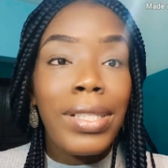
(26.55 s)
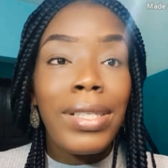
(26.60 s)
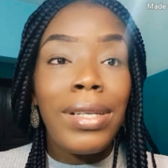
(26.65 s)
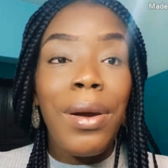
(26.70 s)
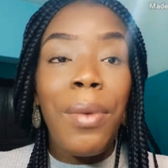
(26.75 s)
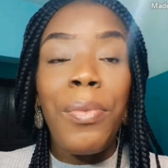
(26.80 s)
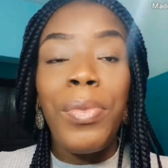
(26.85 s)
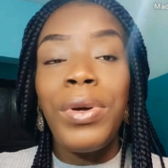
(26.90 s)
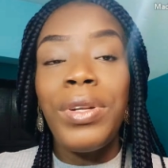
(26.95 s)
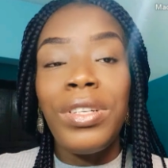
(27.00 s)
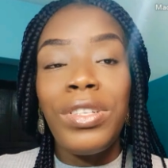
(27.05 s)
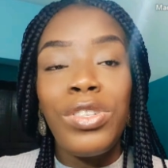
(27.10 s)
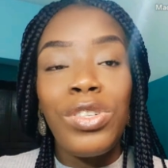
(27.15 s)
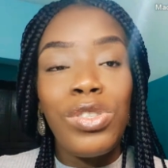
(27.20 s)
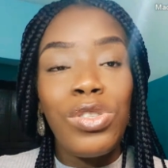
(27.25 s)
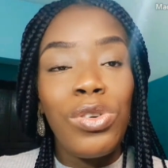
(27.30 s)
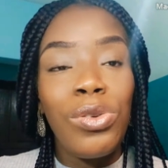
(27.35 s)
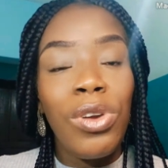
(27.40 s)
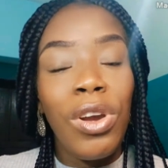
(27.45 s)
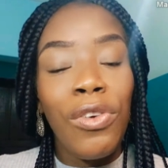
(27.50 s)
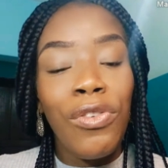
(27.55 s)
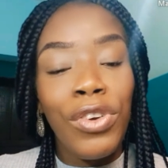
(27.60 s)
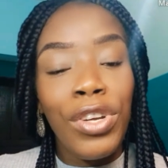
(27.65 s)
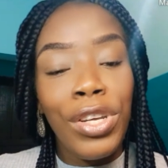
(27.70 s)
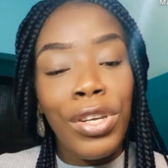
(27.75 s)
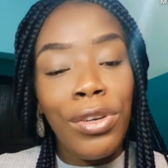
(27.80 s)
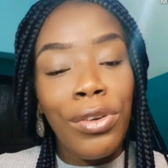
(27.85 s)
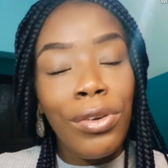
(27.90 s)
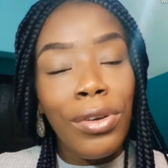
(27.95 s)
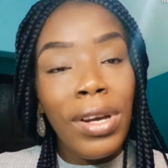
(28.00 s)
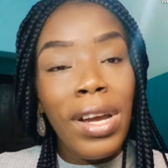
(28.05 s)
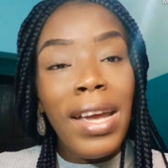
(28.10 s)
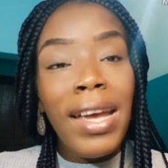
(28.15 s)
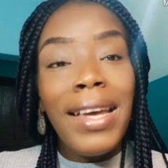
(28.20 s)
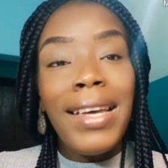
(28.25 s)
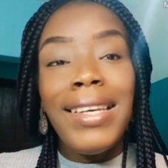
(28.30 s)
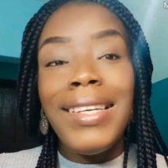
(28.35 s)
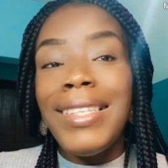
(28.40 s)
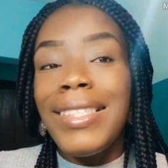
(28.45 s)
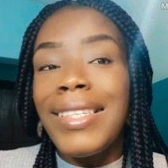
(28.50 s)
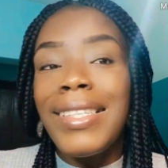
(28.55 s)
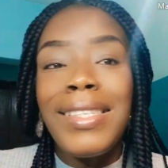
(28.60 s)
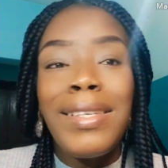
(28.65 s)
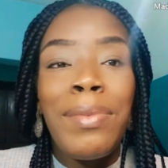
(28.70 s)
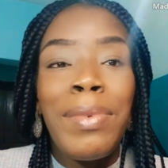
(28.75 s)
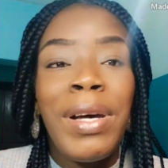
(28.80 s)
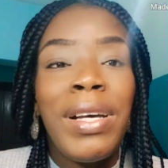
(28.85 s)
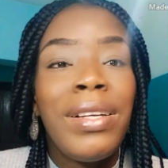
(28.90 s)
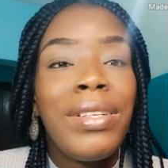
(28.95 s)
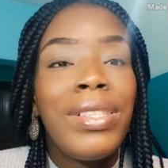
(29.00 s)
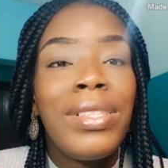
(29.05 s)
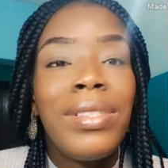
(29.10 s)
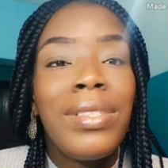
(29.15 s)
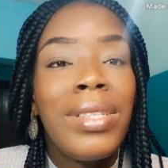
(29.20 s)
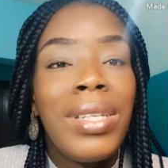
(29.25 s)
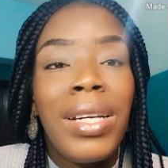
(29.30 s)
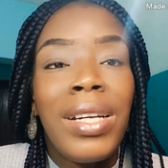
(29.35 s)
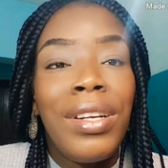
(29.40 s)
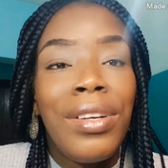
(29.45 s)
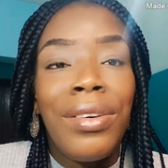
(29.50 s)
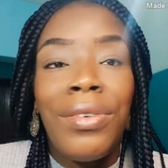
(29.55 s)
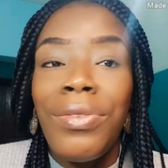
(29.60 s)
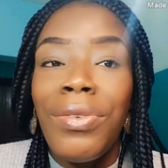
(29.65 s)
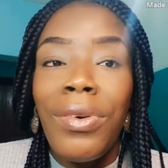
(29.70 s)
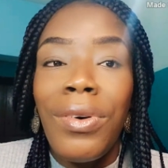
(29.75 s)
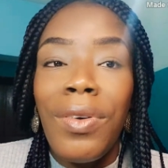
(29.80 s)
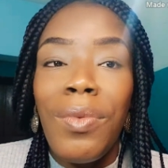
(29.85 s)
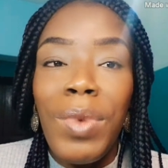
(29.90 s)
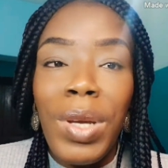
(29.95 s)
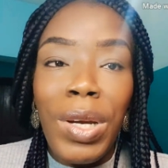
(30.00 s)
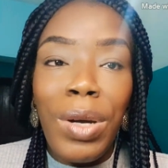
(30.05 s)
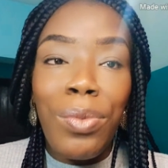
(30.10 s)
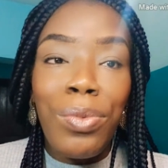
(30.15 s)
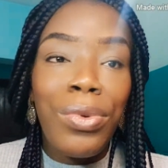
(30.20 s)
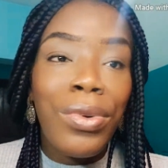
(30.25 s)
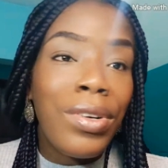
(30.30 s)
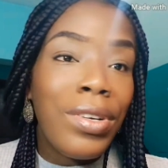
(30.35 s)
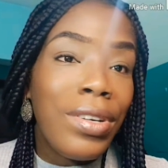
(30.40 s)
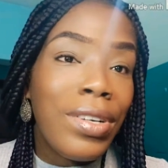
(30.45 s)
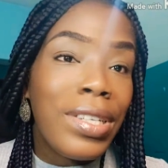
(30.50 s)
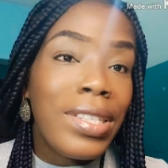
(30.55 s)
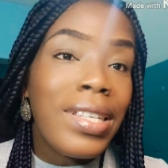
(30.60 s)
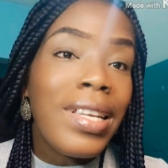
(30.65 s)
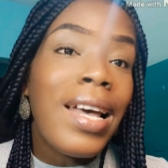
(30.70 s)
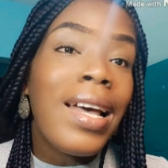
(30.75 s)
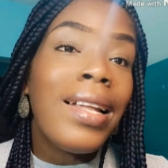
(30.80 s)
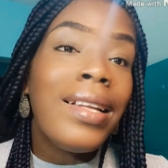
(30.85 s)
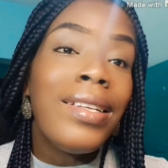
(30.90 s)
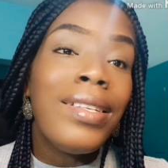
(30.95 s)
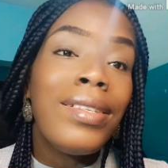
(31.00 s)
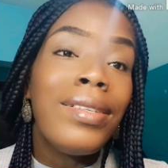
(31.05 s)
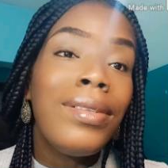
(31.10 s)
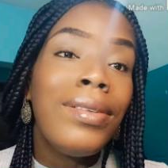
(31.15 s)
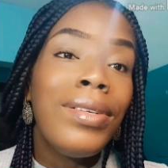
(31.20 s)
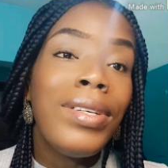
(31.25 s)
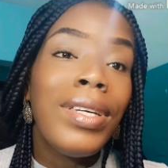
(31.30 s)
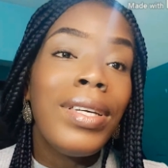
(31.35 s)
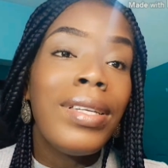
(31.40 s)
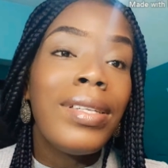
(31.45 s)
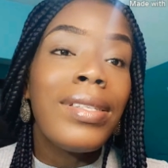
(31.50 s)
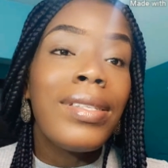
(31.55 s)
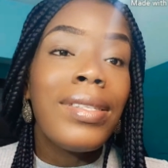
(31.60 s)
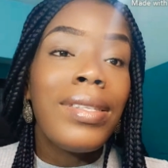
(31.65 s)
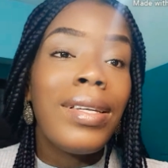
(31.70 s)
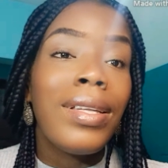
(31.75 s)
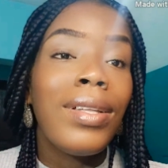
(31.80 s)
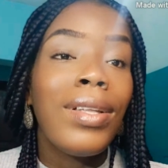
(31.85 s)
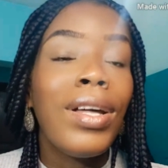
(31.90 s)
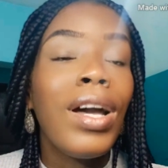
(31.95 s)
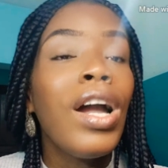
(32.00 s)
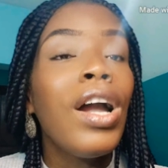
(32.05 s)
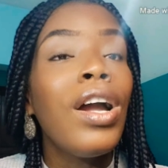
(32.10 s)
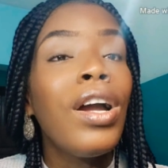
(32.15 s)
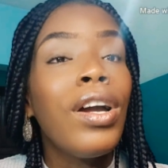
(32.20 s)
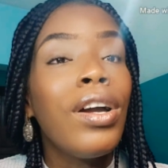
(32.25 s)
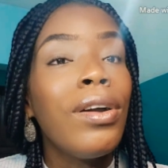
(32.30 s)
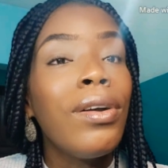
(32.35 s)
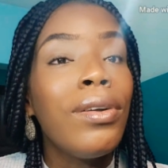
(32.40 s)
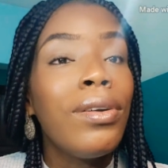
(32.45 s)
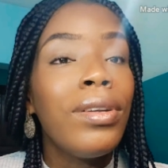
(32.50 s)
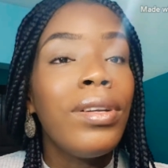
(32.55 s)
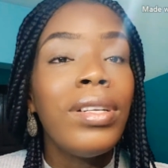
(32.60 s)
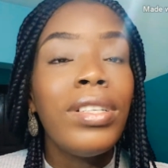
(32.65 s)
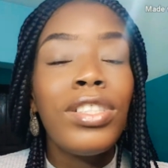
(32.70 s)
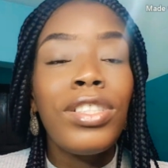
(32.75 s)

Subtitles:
So I put this tutorial for you. It's just about 3 or 4 makeup products and it's looking still good.